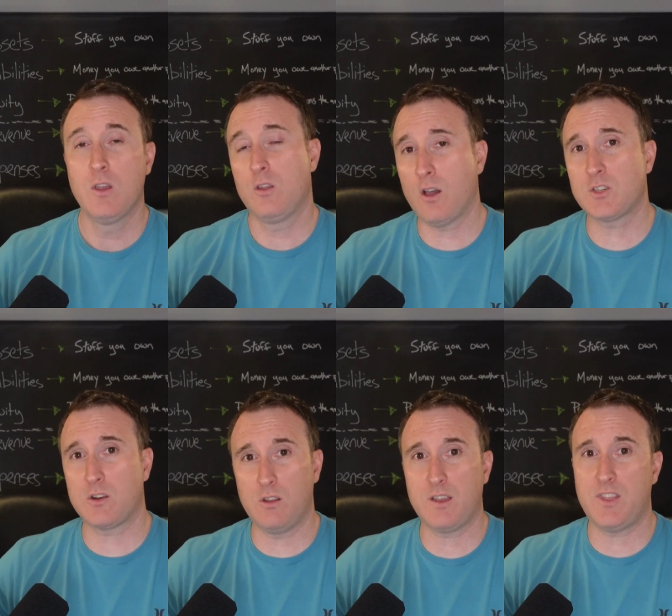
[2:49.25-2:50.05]
You're also
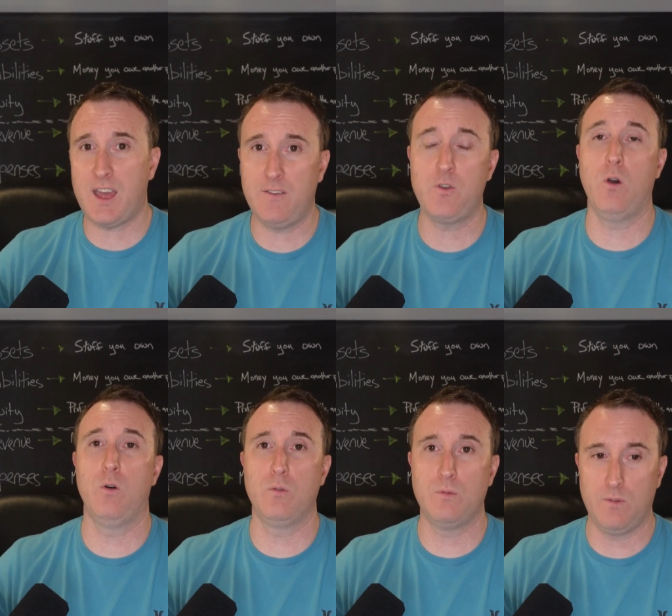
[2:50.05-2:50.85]
going to look at that if you
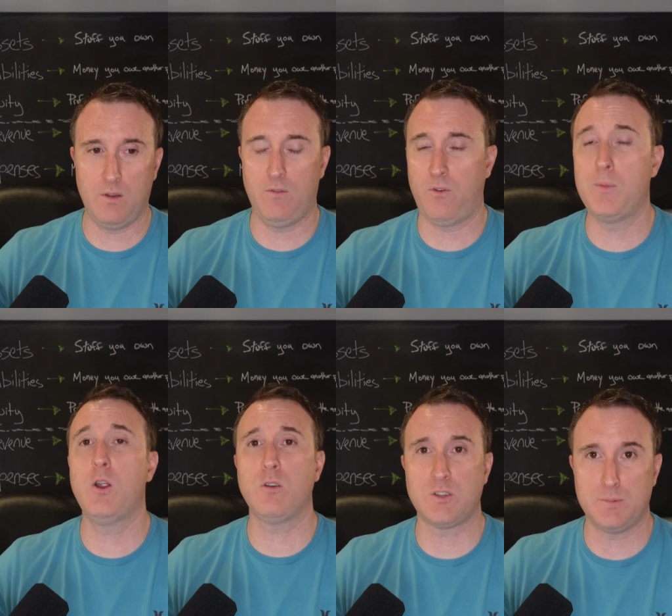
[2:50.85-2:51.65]
own from an
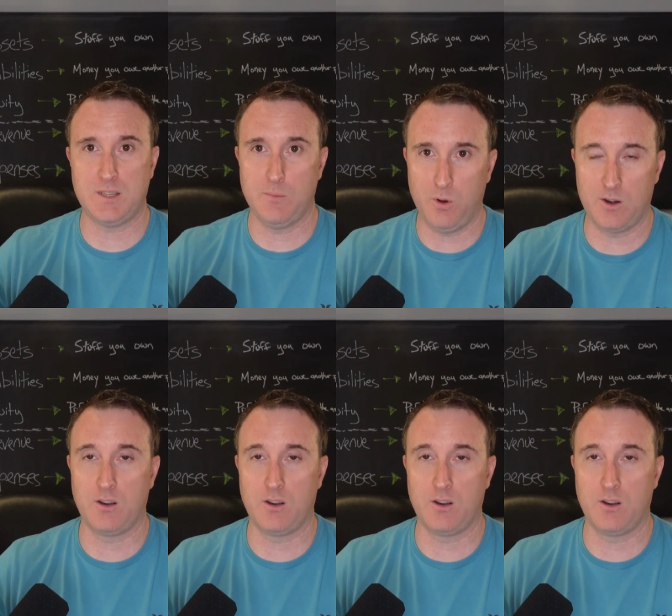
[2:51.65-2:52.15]
ownership standpoint.